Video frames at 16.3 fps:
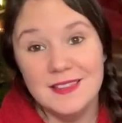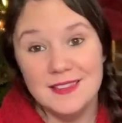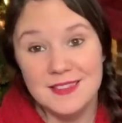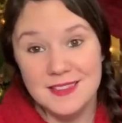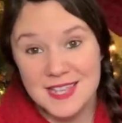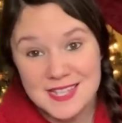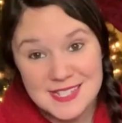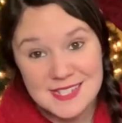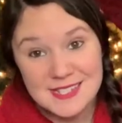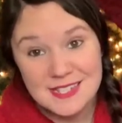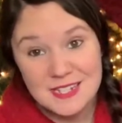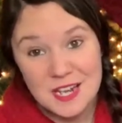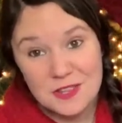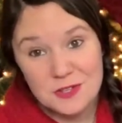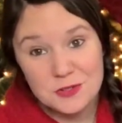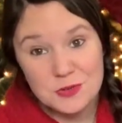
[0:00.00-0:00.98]
This is
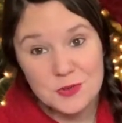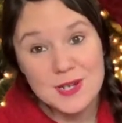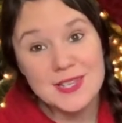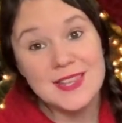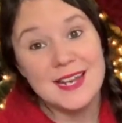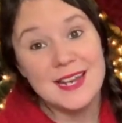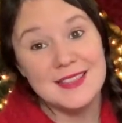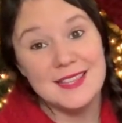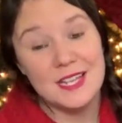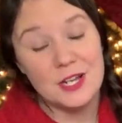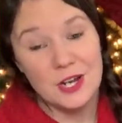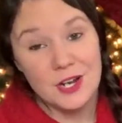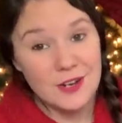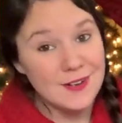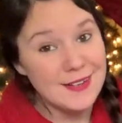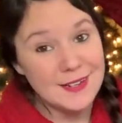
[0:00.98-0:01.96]
another toy that I think
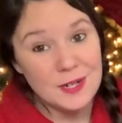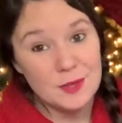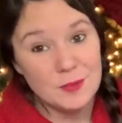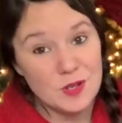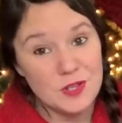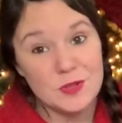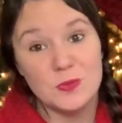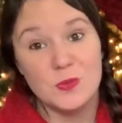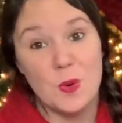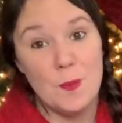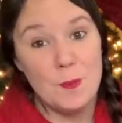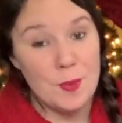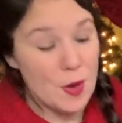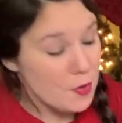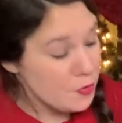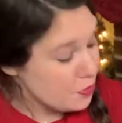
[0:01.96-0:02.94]
her and her brother
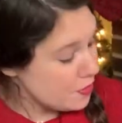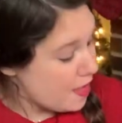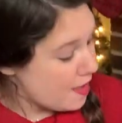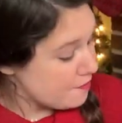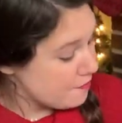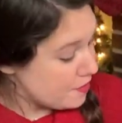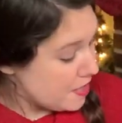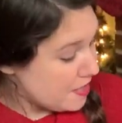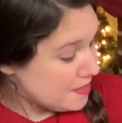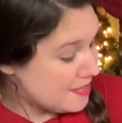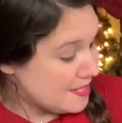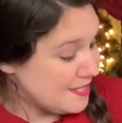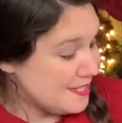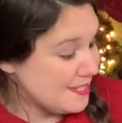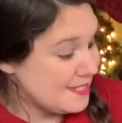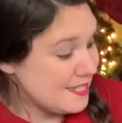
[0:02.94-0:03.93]
will both love.
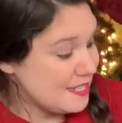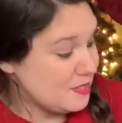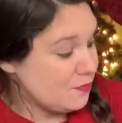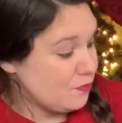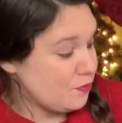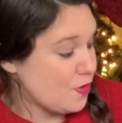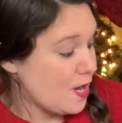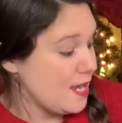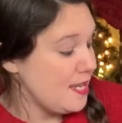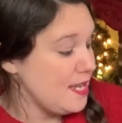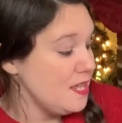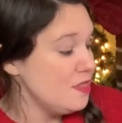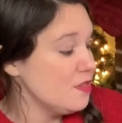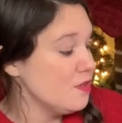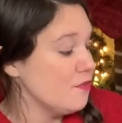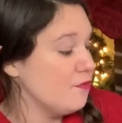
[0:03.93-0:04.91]
This is this
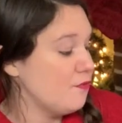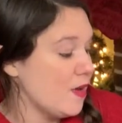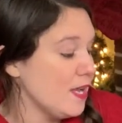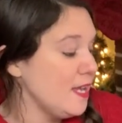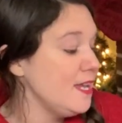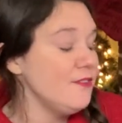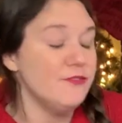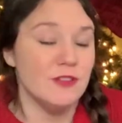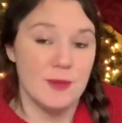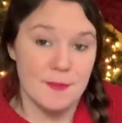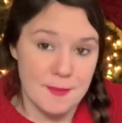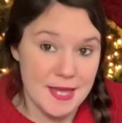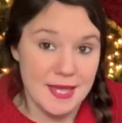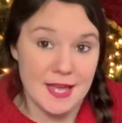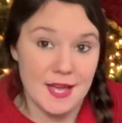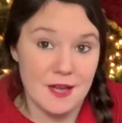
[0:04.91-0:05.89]
Frankie the Funky
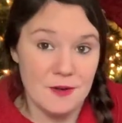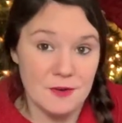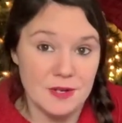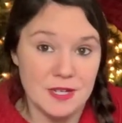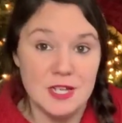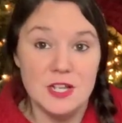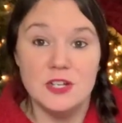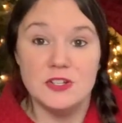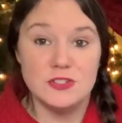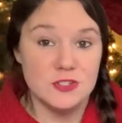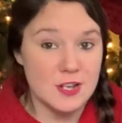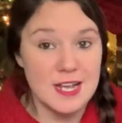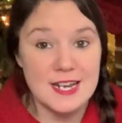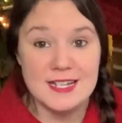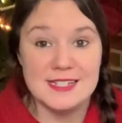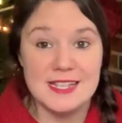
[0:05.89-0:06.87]
Flamingo.
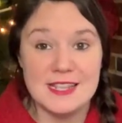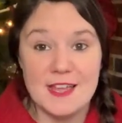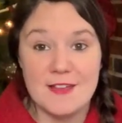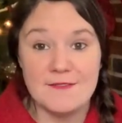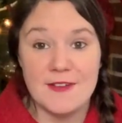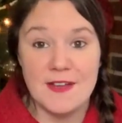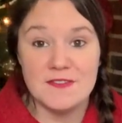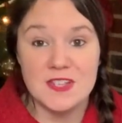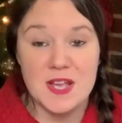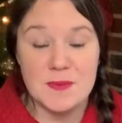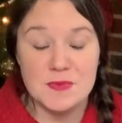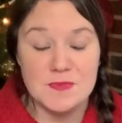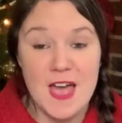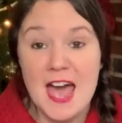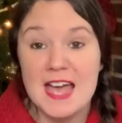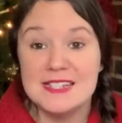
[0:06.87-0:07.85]
Try to say that 5
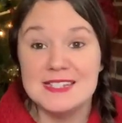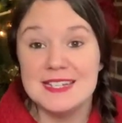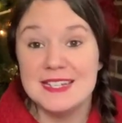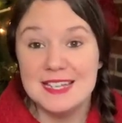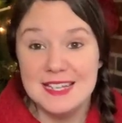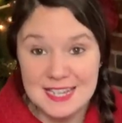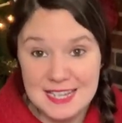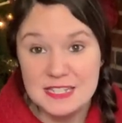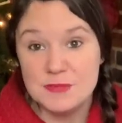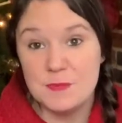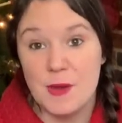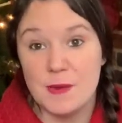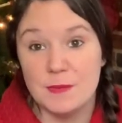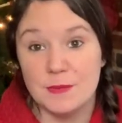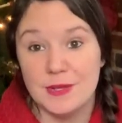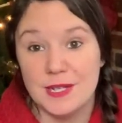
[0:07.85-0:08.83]
times fast. It's
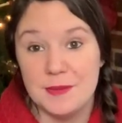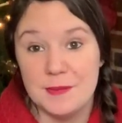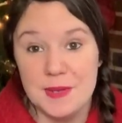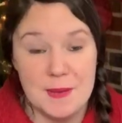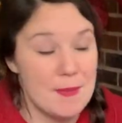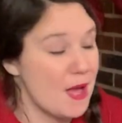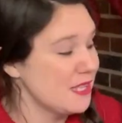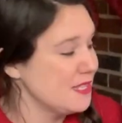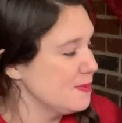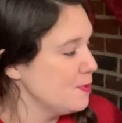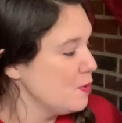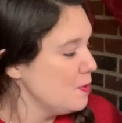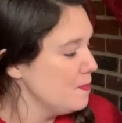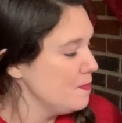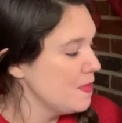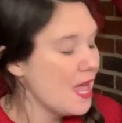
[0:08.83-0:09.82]
probably gonna be
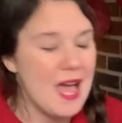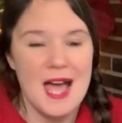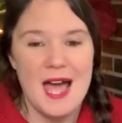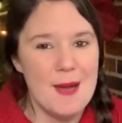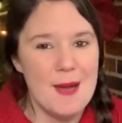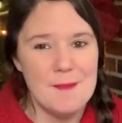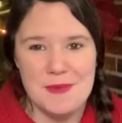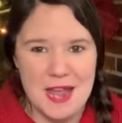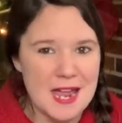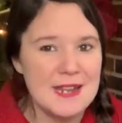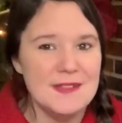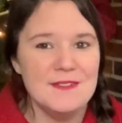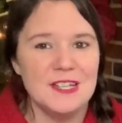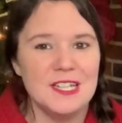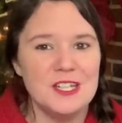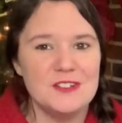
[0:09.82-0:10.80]
impossible. Not
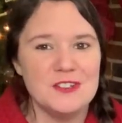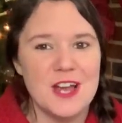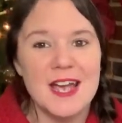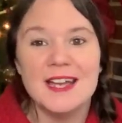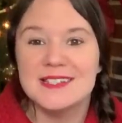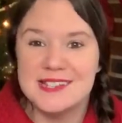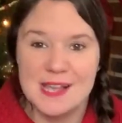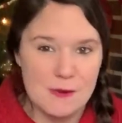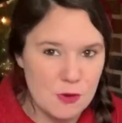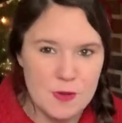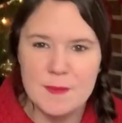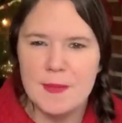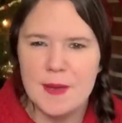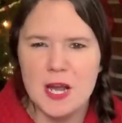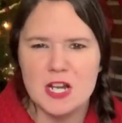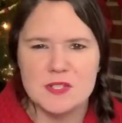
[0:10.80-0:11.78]
even gonna try because I will
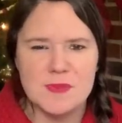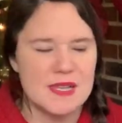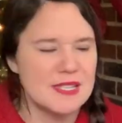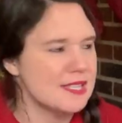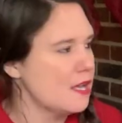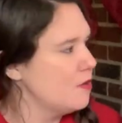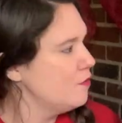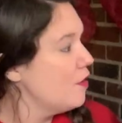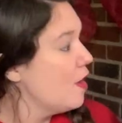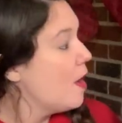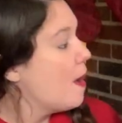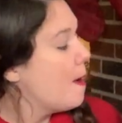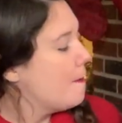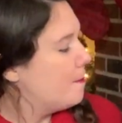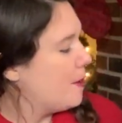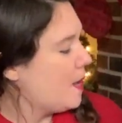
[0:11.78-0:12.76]
embarrass myself.
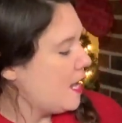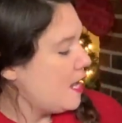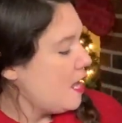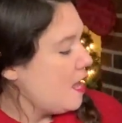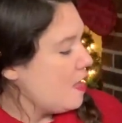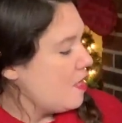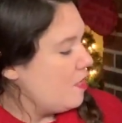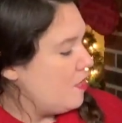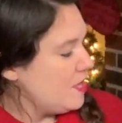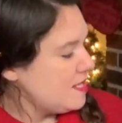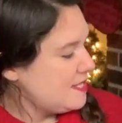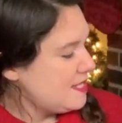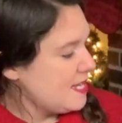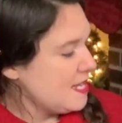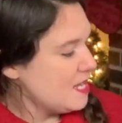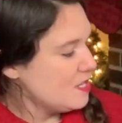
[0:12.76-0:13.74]
But
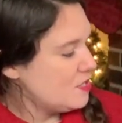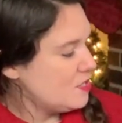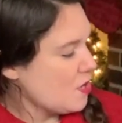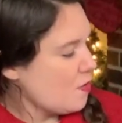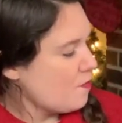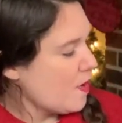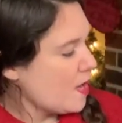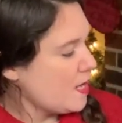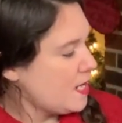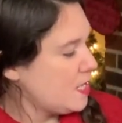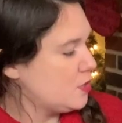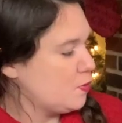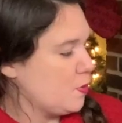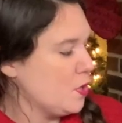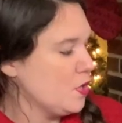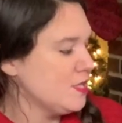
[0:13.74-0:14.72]
this thing is so fun. It
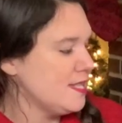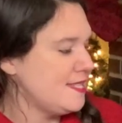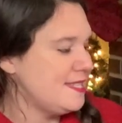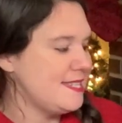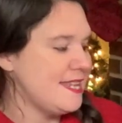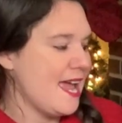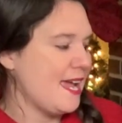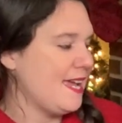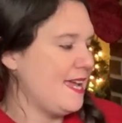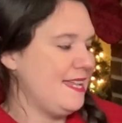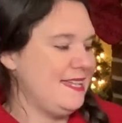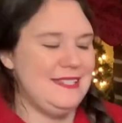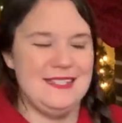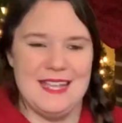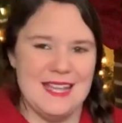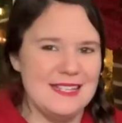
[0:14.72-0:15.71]
twirls its neck.
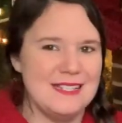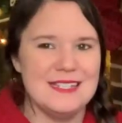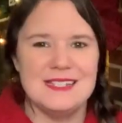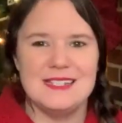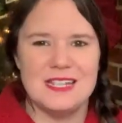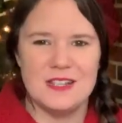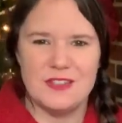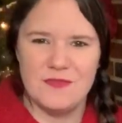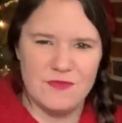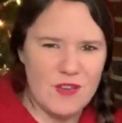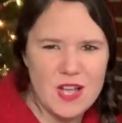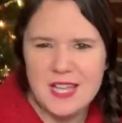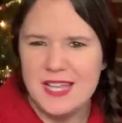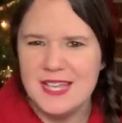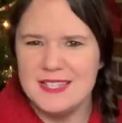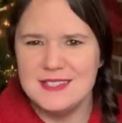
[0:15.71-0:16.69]
It dances to
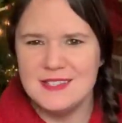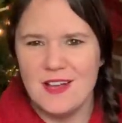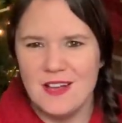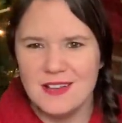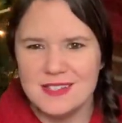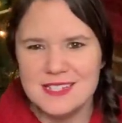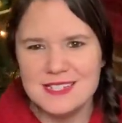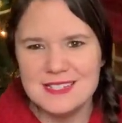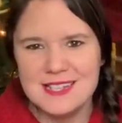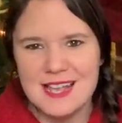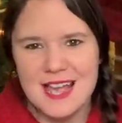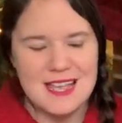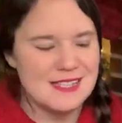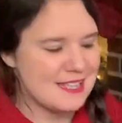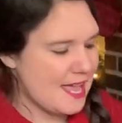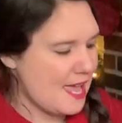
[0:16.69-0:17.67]
funky songs, it
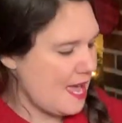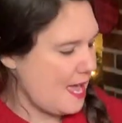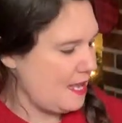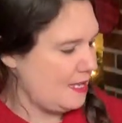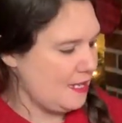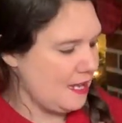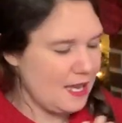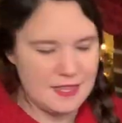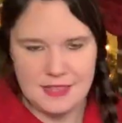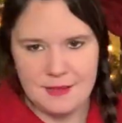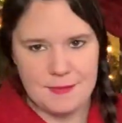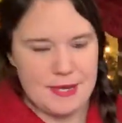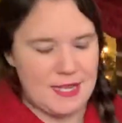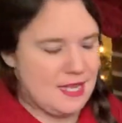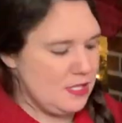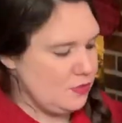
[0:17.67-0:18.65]
says. And I think
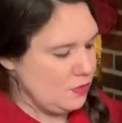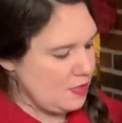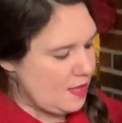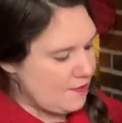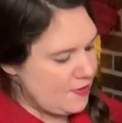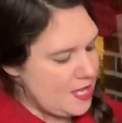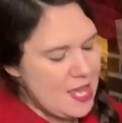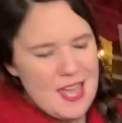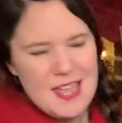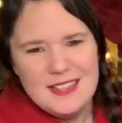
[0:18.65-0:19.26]
my kids will love it.